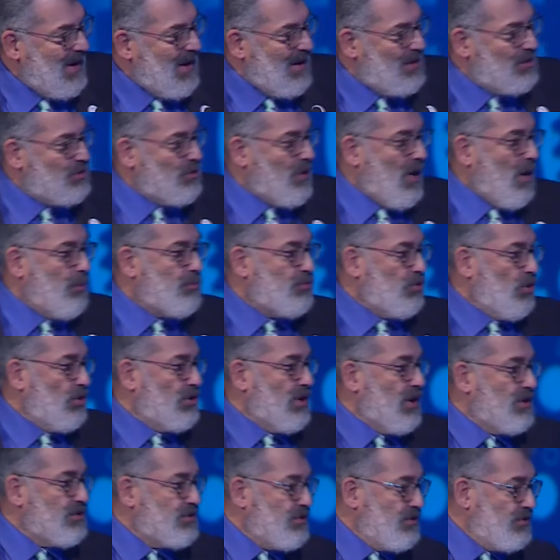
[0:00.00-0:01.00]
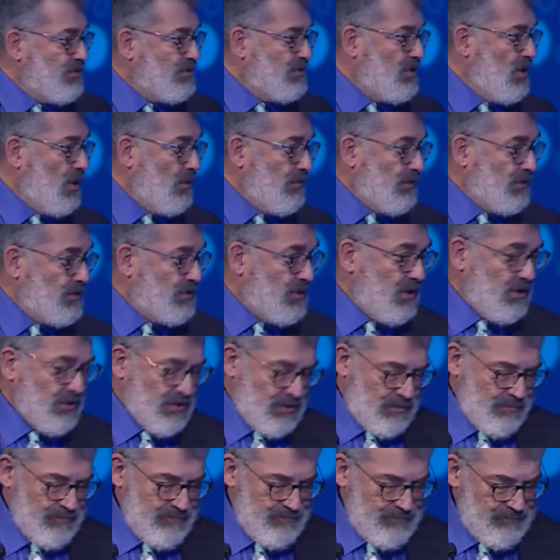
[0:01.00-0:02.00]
into our products and services.